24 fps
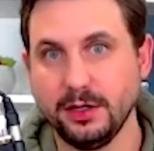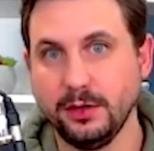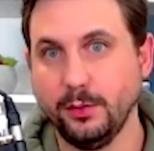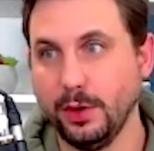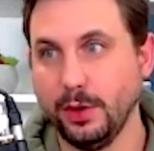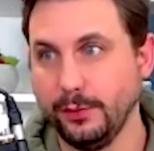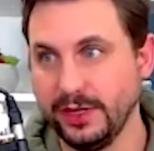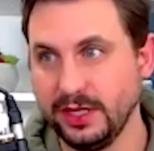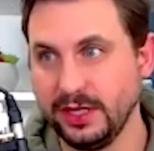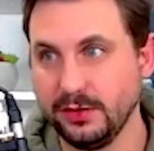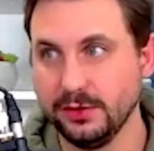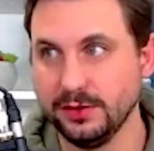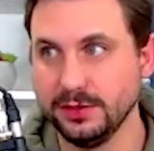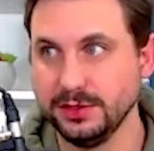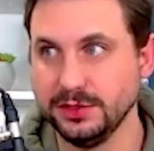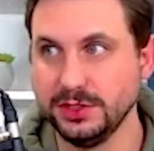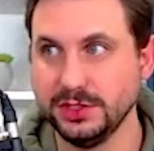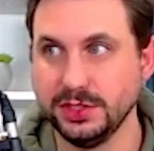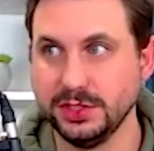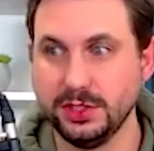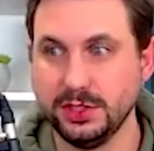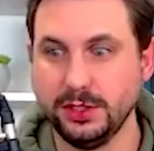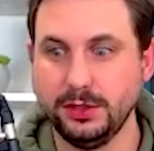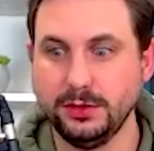what we could
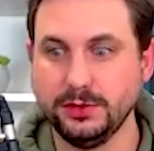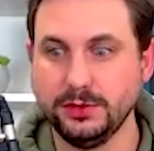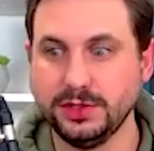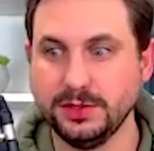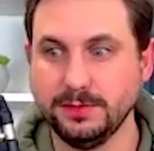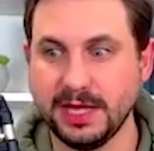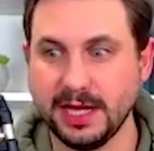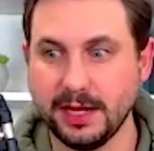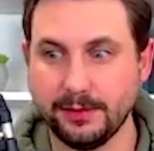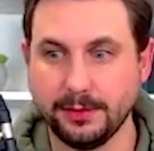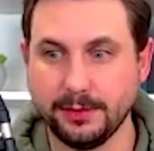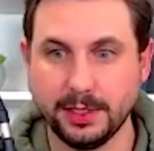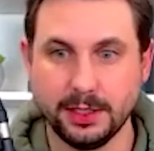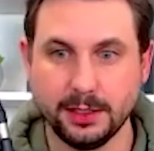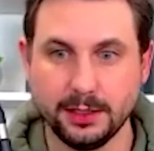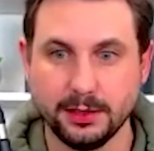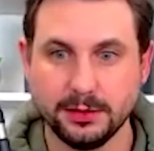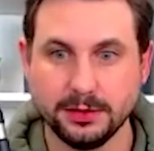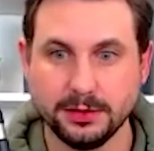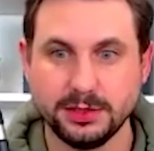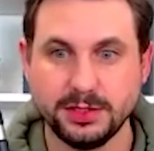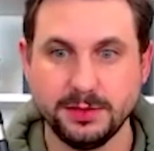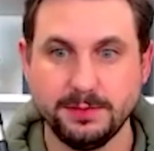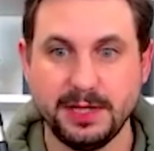do to be able
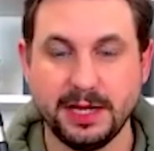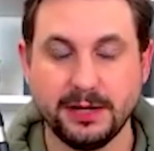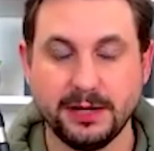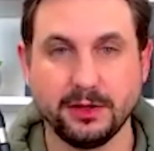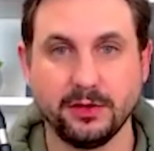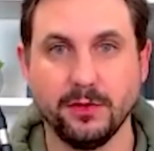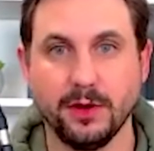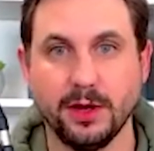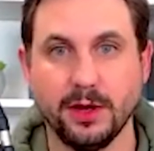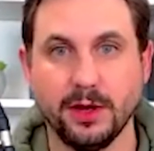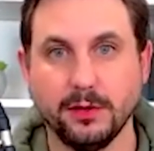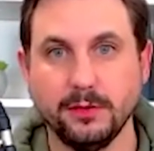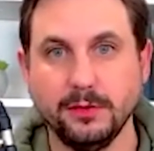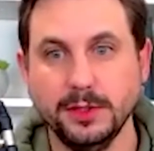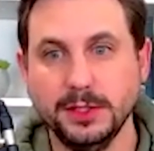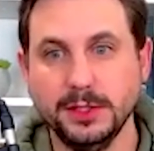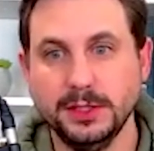to grow.